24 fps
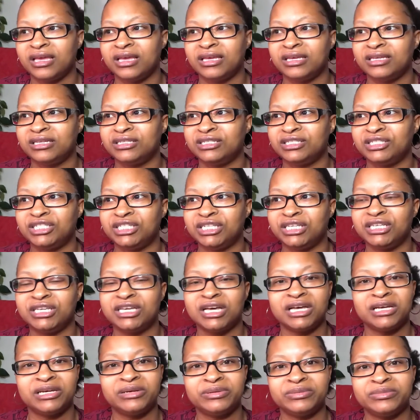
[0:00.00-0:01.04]
She
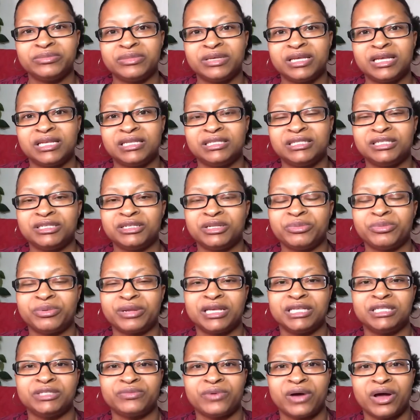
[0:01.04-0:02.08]
come into the
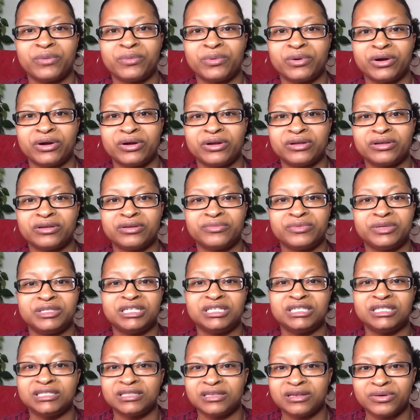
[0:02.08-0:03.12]
place where I work, which is
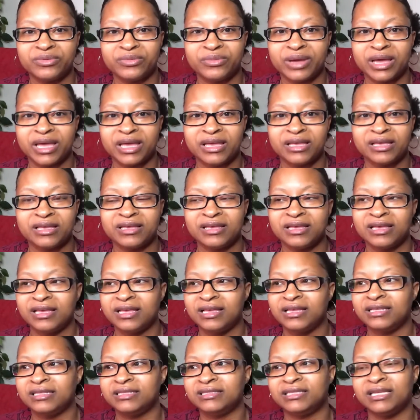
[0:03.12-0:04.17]
Subway,
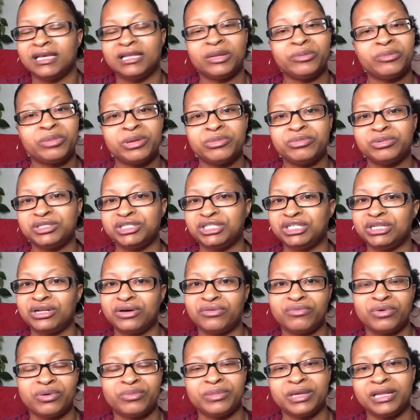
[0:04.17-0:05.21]
telling people she don't
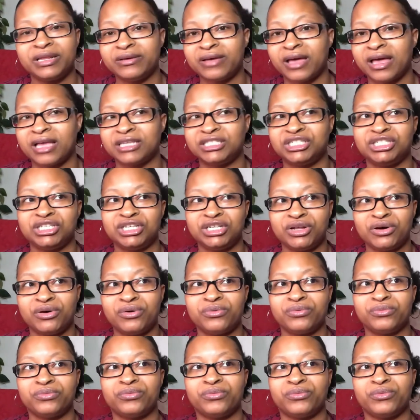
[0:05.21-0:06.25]
want
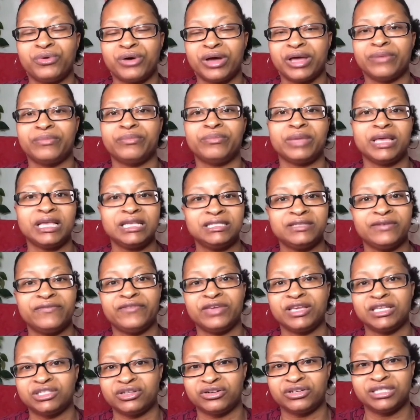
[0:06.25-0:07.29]
me to
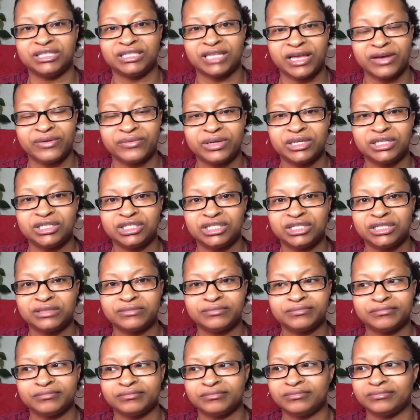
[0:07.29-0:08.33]
fix her sandwich.
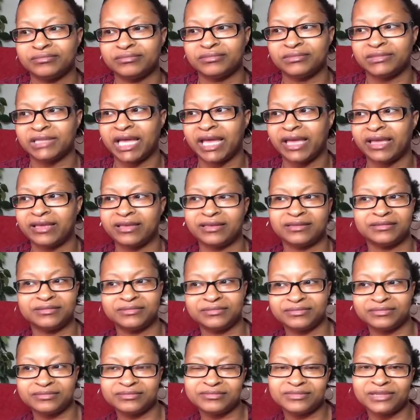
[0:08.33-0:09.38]
Like,
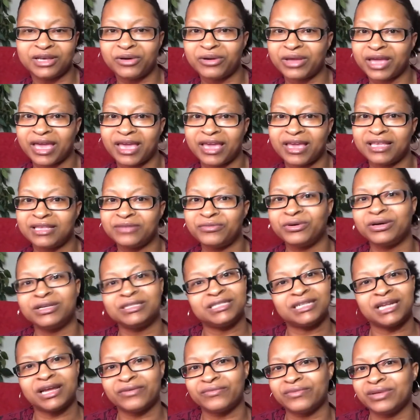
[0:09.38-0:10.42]
okay, what did
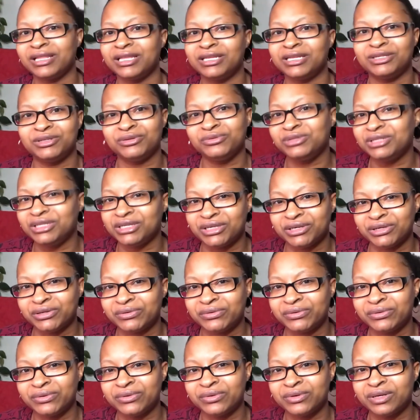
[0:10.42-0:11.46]
I really do to you
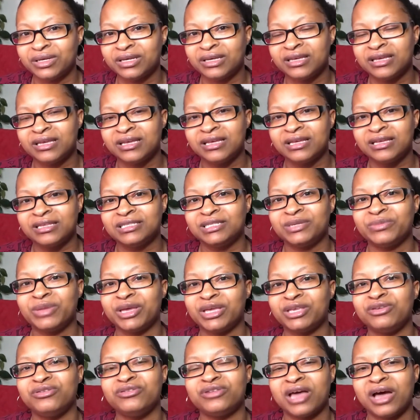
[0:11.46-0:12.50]
to make
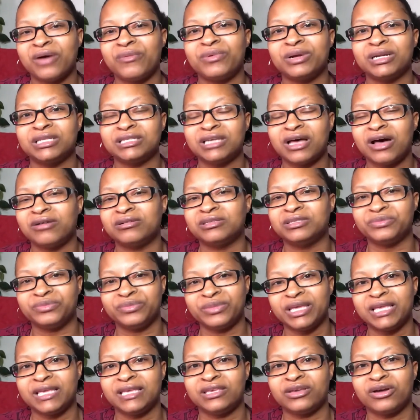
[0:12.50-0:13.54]
you not want to talk to
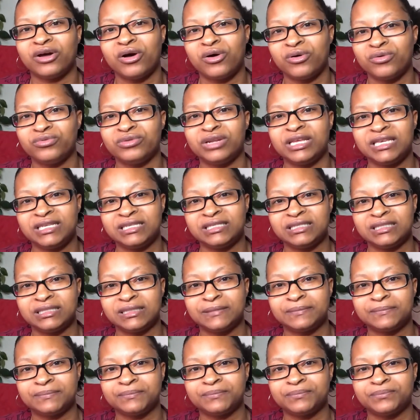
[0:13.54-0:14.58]
me, your own niece?
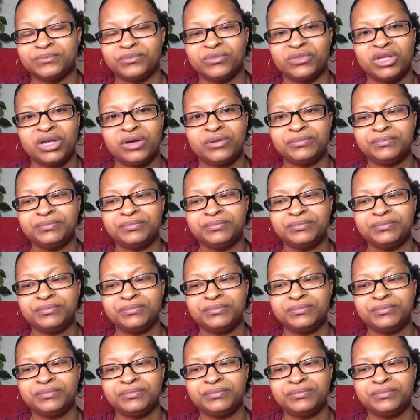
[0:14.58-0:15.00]
You know?